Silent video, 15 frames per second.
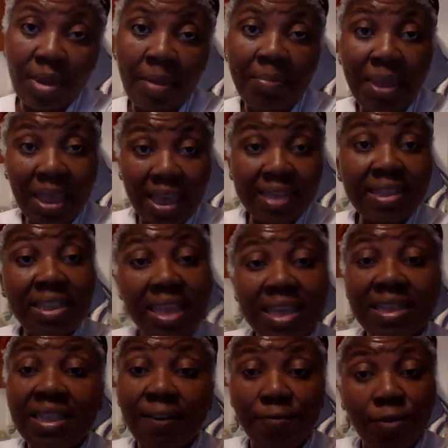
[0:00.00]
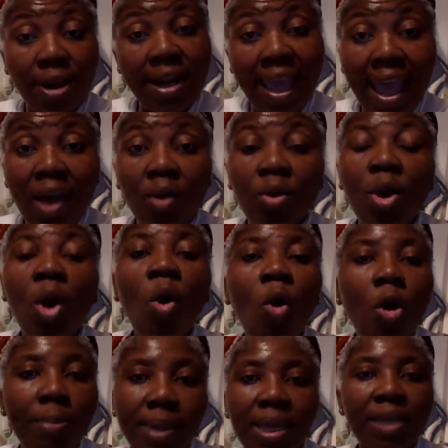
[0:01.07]
because things have run out
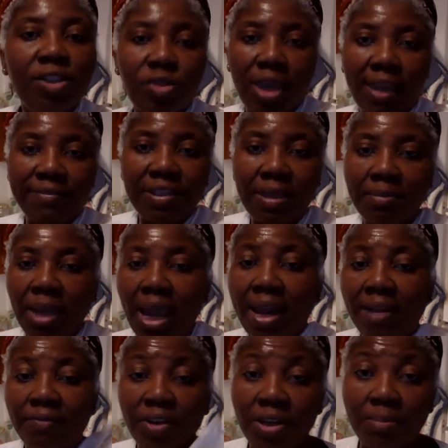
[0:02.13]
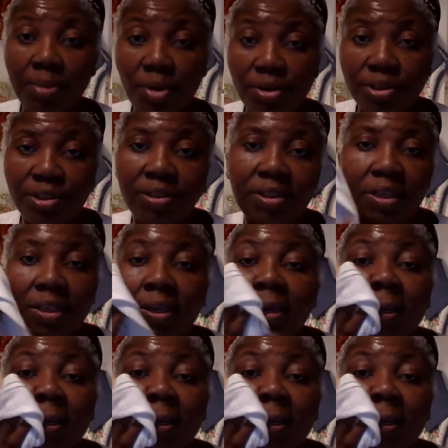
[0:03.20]
or because you have some kind of an emergency.